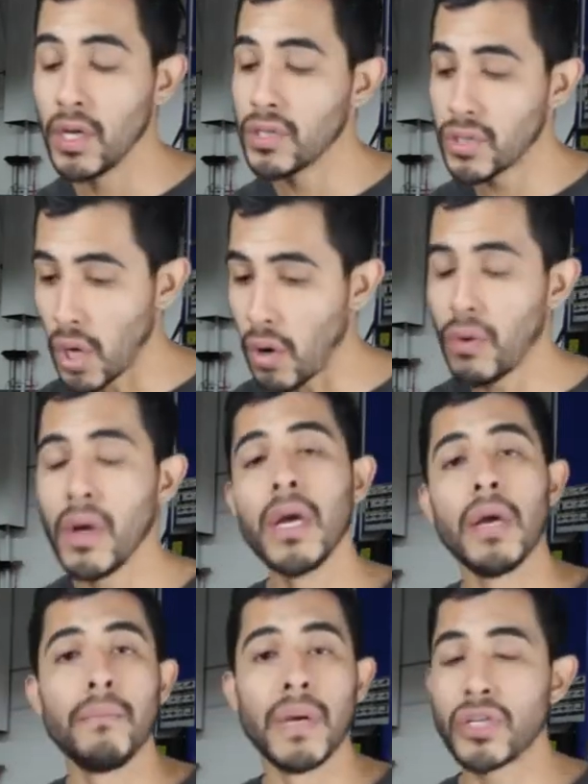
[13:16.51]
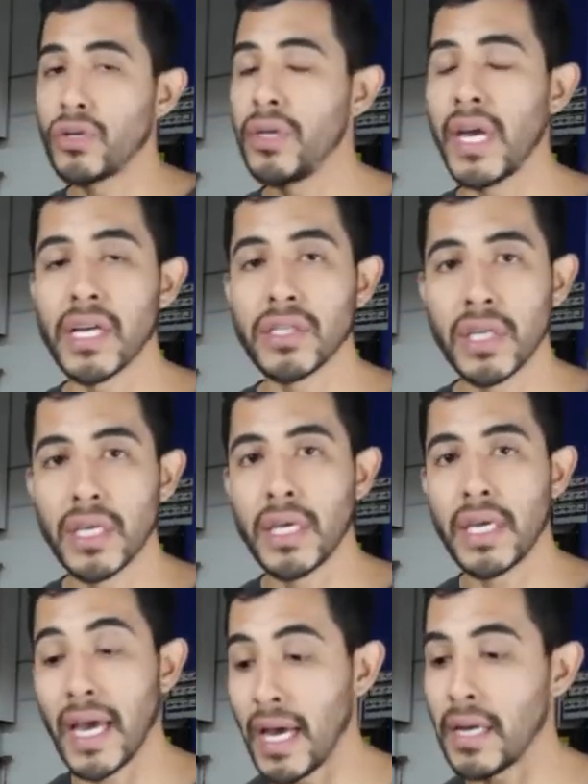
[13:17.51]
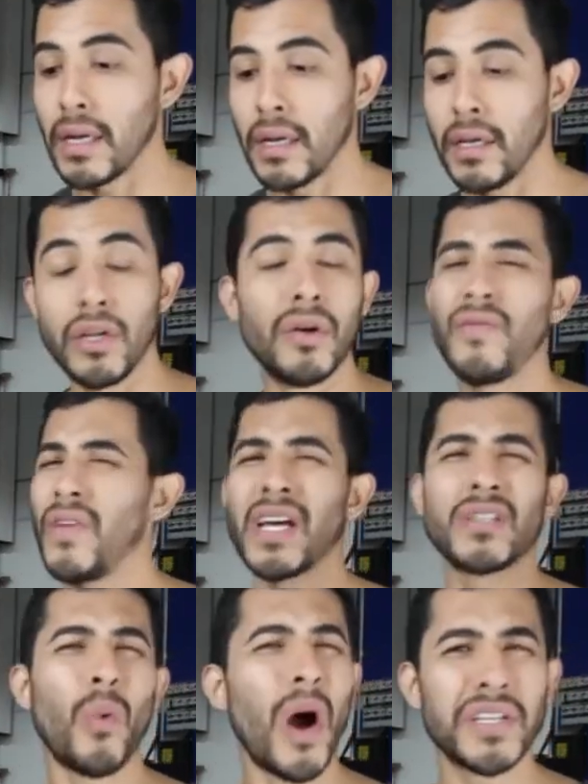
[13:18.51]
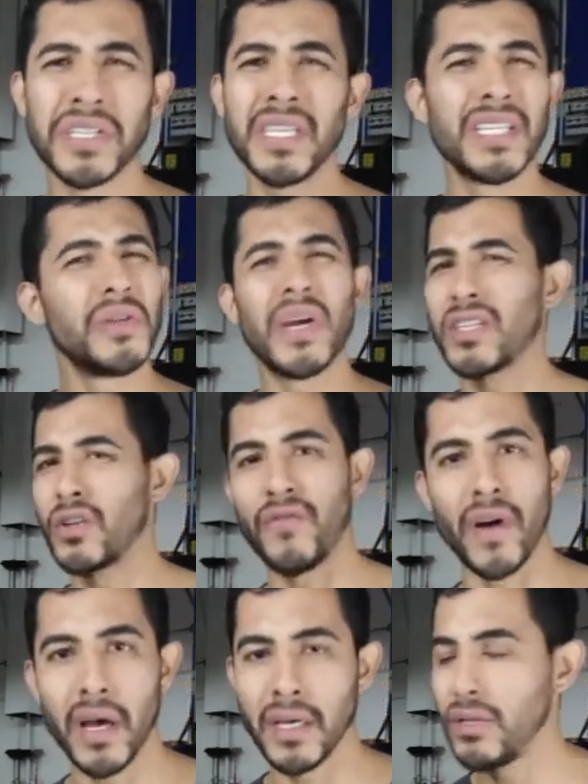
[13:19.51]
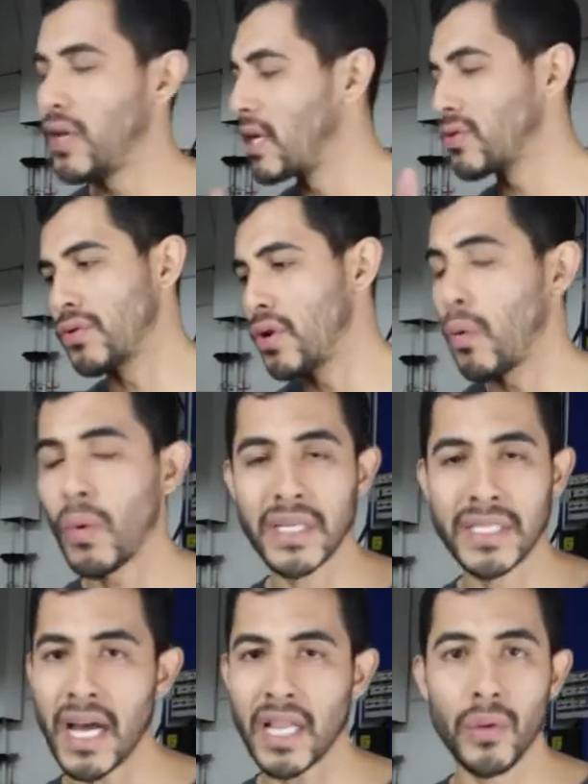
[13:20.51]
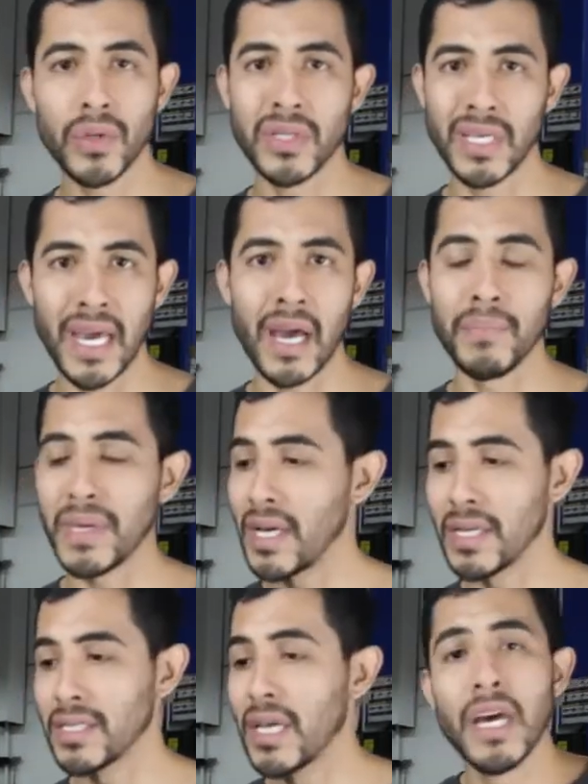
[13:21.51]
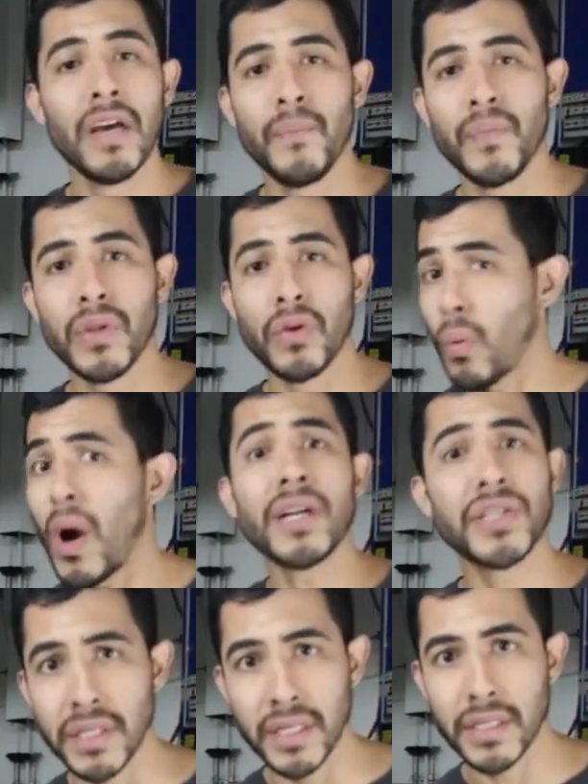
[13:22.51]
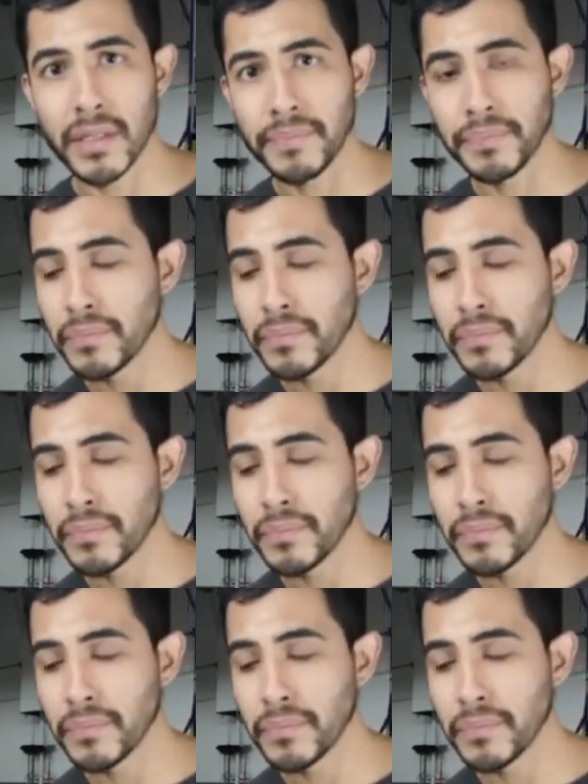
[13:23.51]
So make sure you guys get, if you guys are watching this, you guys are fine. You guys will know exactly what to get because you're watching this.